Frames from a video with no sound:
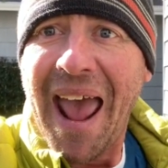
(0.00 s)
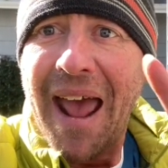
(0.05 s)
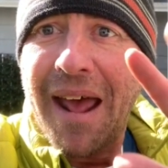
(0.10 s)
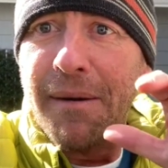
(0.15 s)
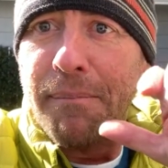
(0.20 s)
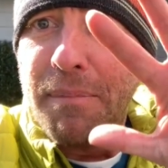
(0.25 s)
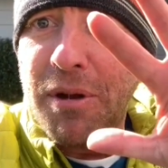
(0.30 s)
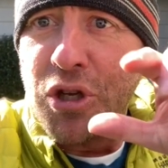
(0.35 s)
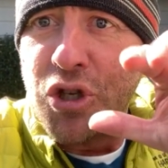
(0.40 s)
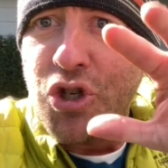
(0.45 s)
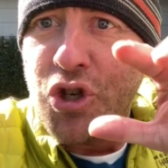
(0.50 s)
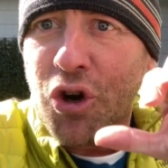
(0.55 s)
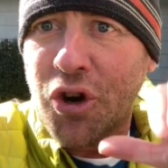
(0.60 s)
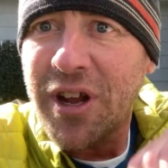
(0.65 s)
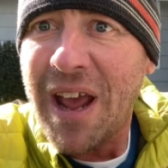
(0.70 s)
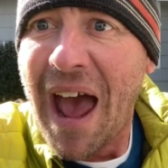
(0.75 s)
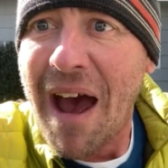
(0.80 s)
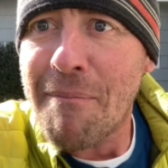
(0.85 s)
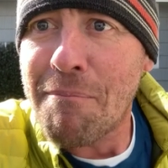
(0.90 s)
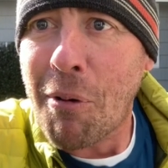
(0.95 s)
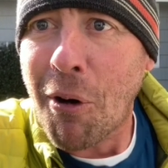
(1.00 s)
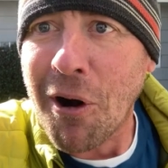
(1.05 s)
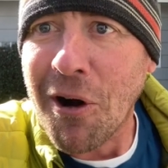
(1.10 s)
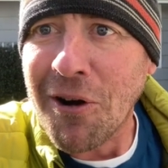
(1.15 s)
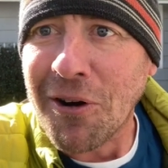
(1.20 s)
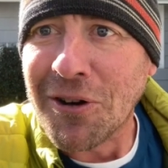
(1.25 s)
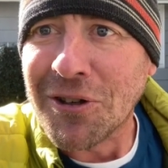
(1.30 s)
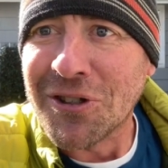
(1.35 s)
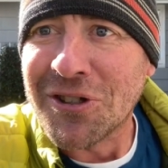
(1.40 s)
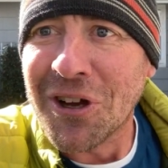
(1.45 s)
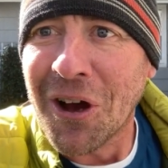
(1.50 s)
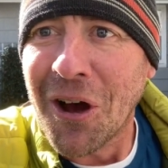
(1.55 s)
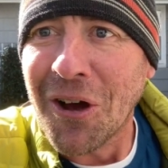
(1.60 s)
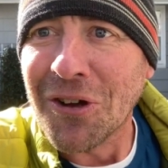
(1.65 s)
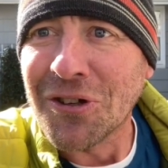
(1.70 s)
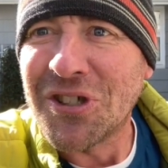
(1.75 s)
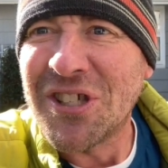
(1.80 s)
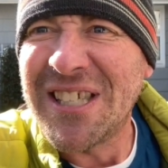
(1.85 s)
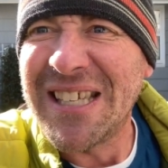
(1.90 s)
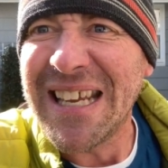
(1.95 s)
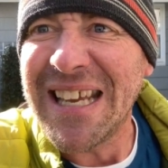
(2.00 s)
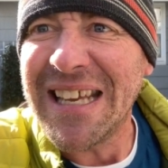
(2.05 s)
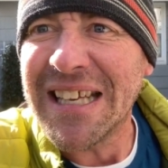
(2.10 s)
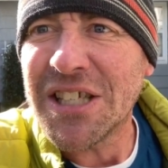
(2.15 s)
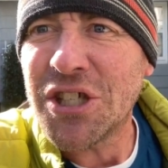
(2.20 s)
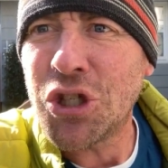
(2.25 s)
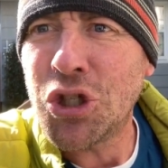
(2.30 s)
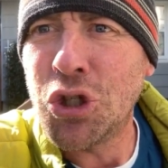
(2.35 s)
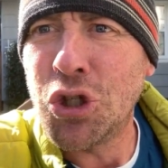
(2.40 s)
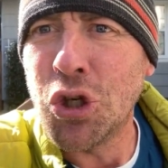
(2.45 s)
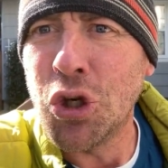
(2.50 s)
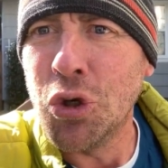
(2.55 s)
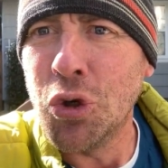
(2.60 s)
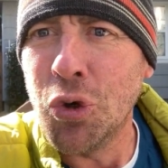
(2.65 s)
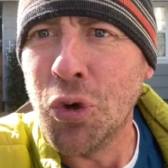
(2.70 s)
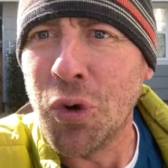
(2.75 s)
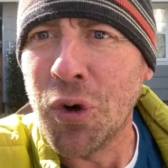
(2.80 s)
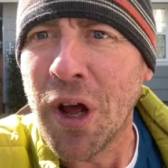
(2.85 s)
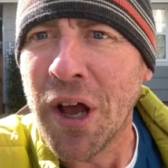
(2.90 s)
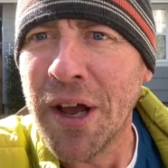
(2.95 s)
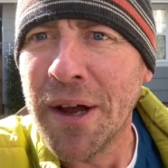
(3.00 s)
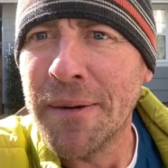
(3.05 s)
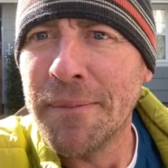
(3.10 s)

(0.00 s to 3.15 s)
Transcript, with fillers: and be sure you have partners. I'll see you soon.